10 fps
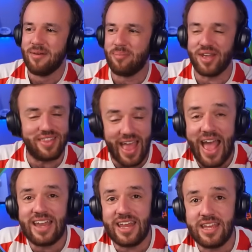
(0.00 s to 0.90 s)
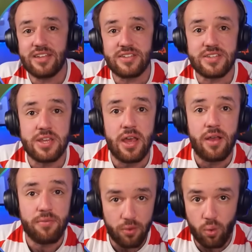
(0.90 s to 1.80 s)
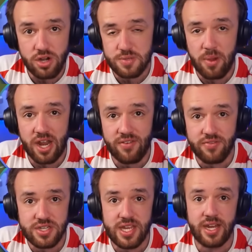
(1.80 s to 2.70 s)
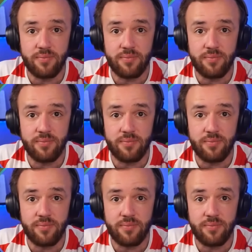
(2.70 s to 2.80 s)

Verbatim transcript: But that is the worst punt I've ever seen.